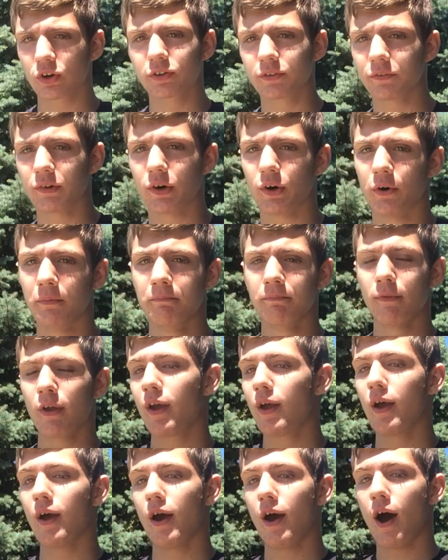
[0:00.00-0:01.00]
first of all,
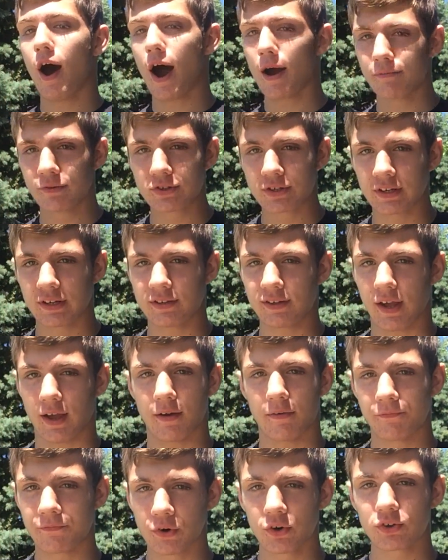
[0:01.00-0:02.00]
I'm just gonna
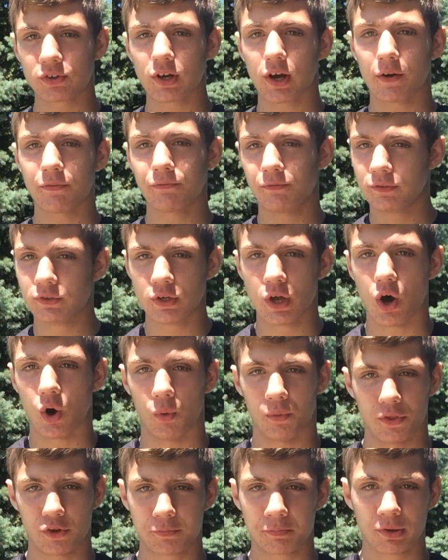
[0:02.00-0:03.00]
say, first off,
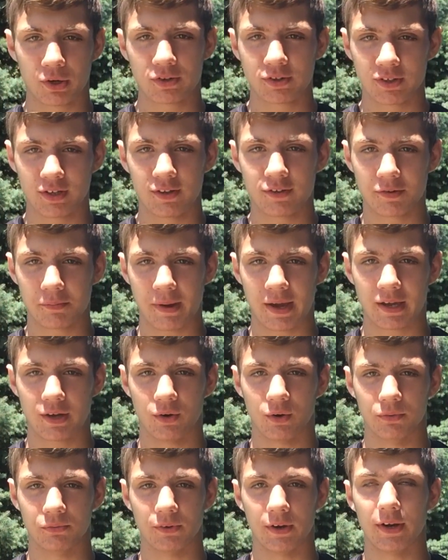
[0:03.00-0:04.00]
no, this person isn't my
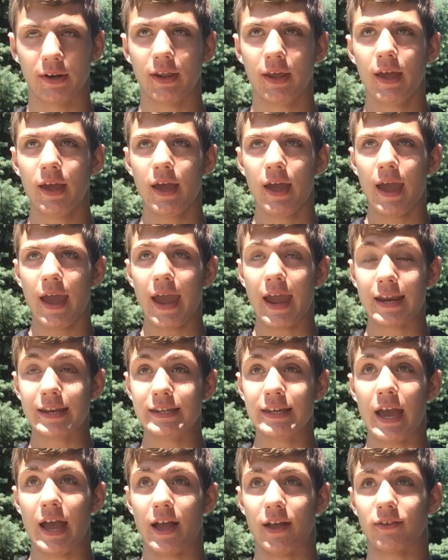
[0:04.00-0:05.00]
girlfriend.
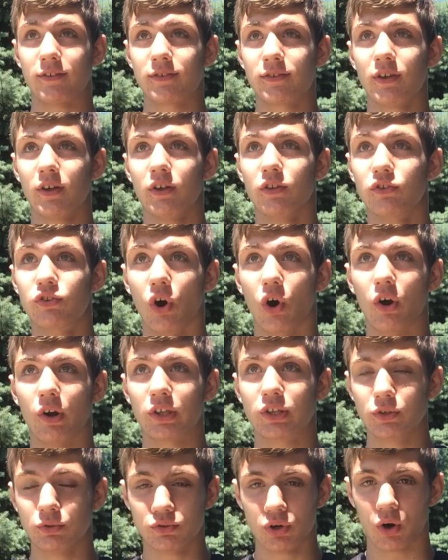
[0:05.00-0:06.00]
And yes,
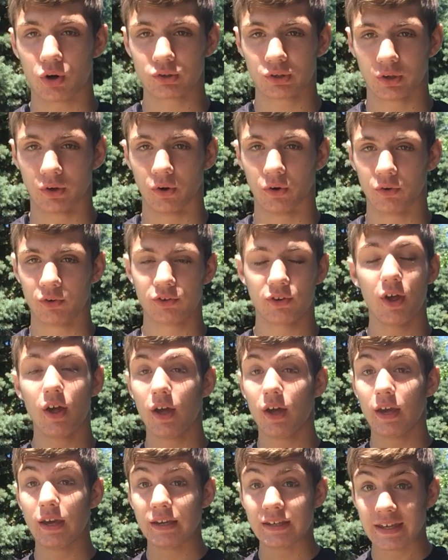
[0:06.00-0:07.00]
Zach, you talk to girls.
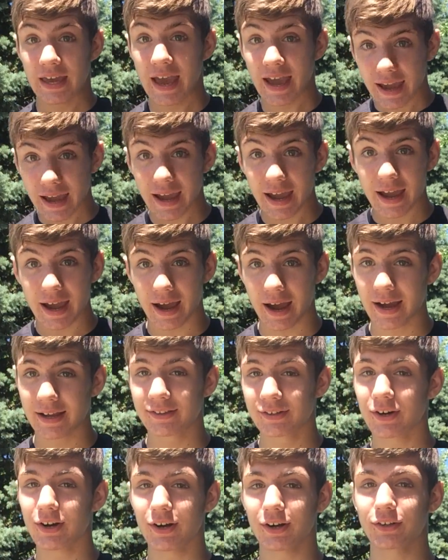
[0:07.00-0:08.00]
Yeah, I
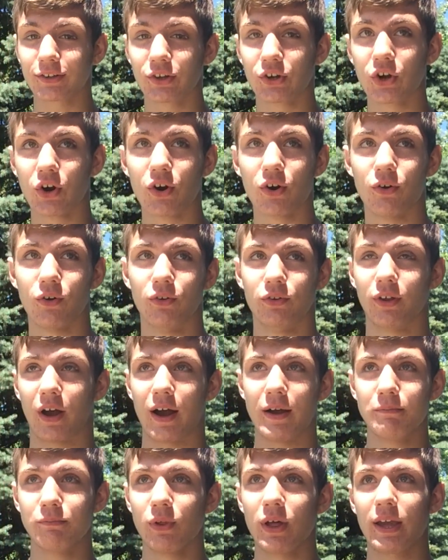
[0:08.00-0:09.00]
talk to girls.
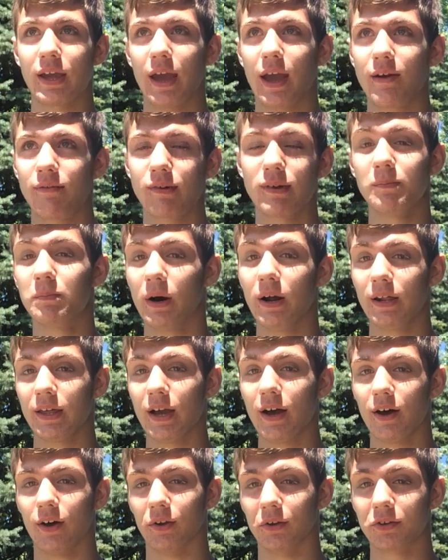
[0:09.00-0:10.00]
I'm like
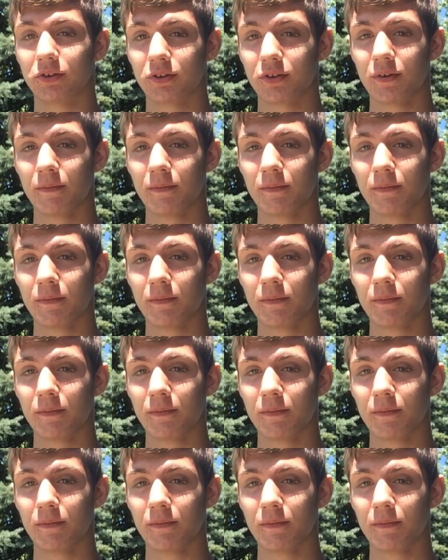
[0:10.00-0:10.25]
everybody else.